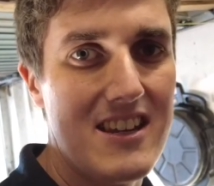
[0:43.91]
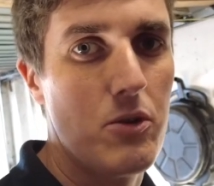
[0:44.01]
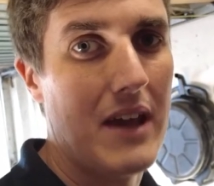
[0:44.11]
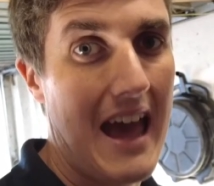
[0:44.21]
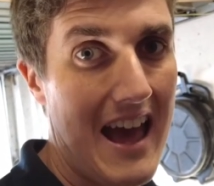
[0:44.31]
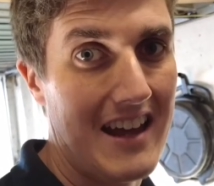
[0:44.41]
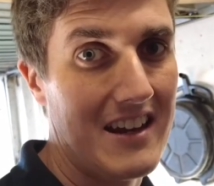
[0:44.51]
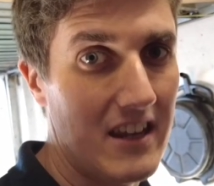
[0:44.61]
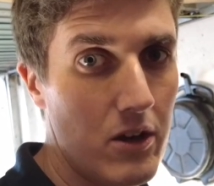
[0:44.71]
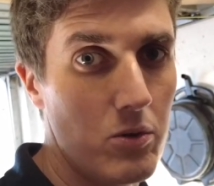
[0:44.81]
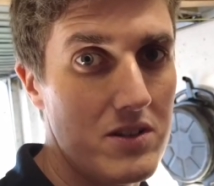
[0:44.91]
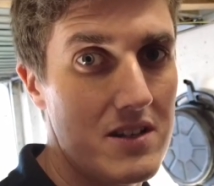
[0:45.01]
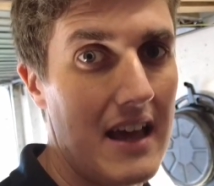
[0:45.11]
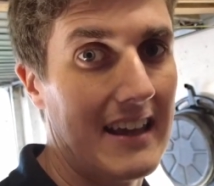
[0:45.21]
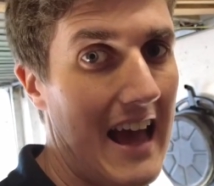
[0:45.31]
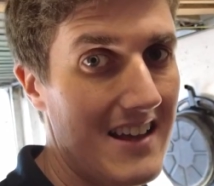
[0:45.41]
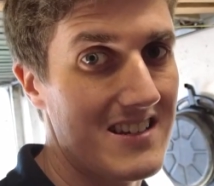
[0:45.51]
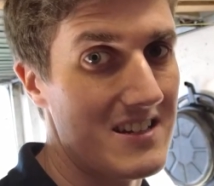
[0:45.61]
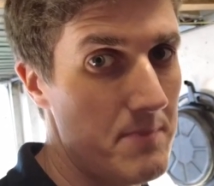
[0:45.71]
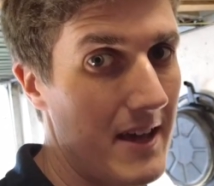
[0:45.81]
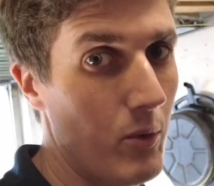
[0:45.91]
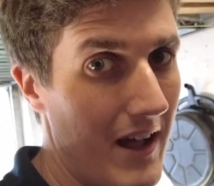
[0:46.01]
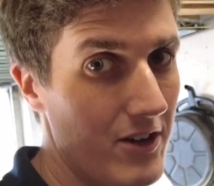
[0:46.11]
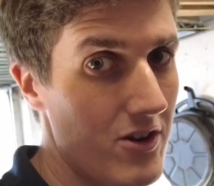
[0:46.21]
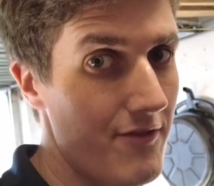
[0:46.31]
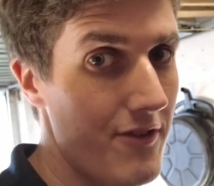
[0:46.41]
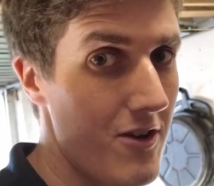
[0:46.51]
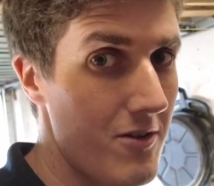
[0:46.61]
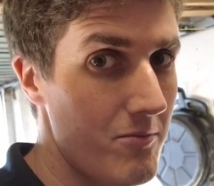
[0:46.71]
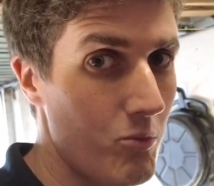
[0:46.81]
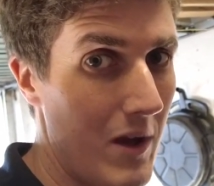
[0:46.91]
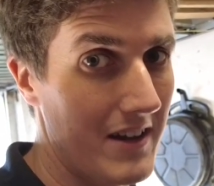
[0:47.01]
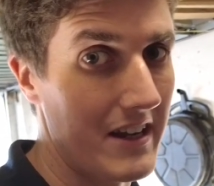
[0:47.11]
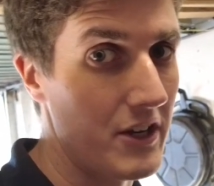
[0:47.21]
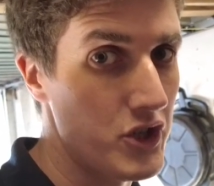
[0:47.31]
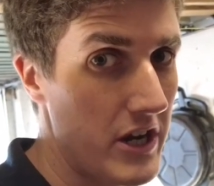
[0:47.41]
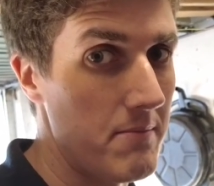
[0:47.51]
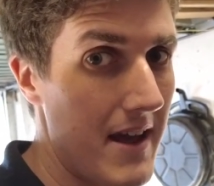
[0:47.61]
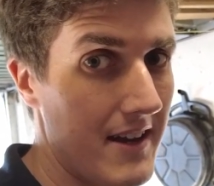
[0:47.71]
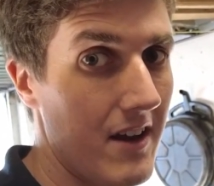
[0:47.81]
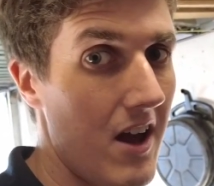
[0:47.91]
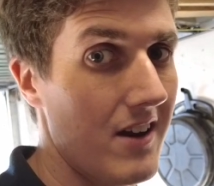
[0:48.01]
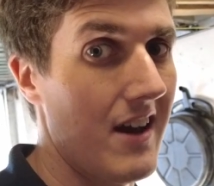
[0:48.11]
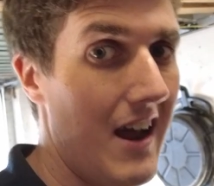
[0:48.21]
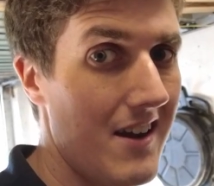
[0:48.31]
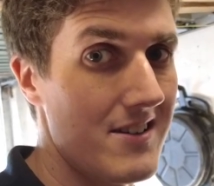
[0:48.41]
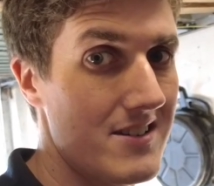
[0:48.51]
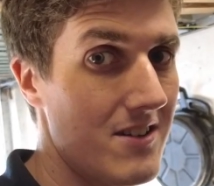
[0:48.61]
you can use a gasless MIG welder for welding sheet metal on cars.